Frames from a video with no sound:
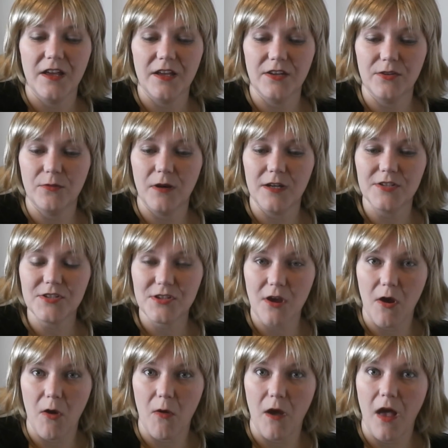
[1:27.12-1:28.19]
You want to
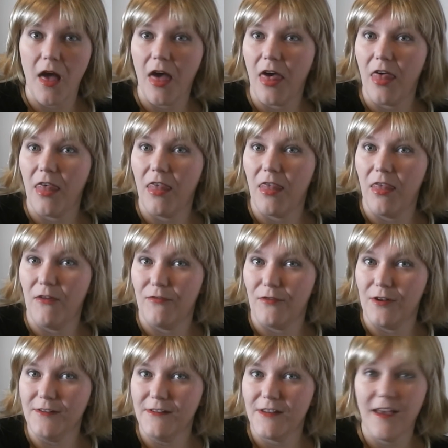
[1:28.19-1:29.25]
show the
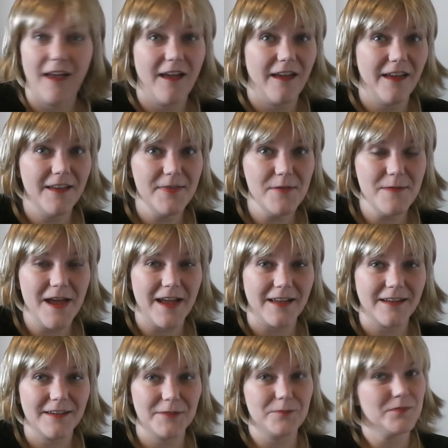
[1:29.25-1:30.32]
front and the
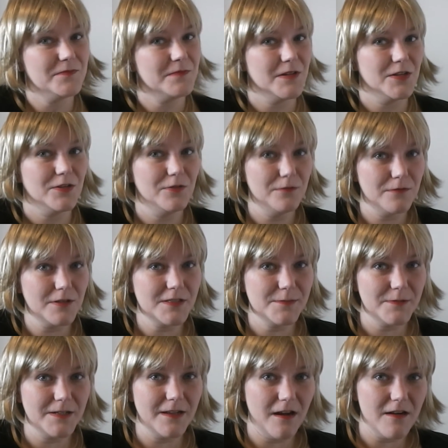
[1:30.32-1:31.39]
back. You've worked
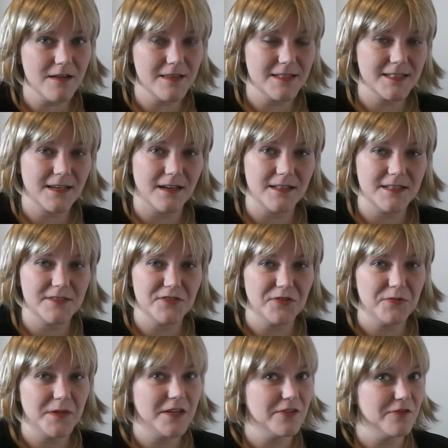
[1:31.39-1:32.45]
pretty hard on this
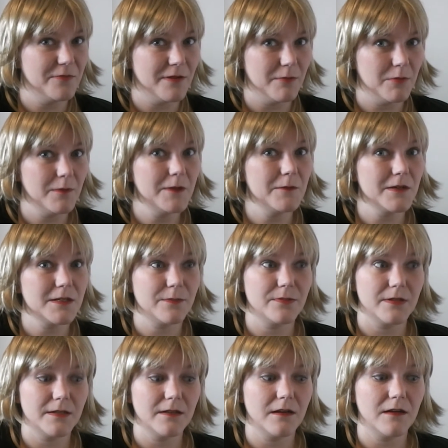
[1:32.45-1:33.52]
costume, and you've probably worked
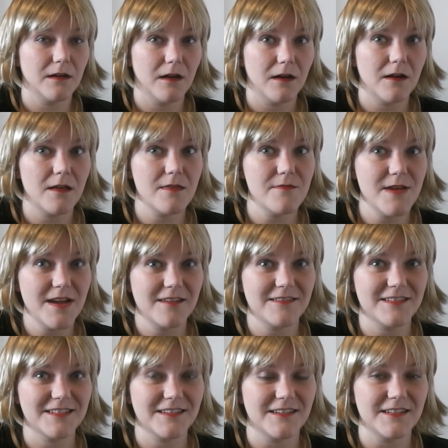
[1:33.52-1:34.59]
pretty darn hard on the back of
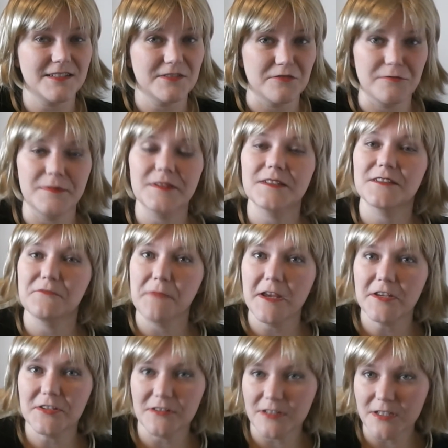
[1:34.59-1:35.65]
this costume, so
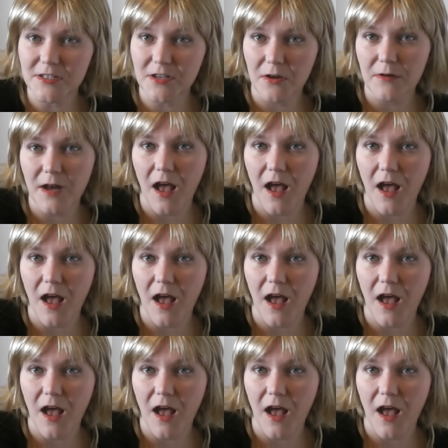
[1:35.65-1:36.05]
make sure to show it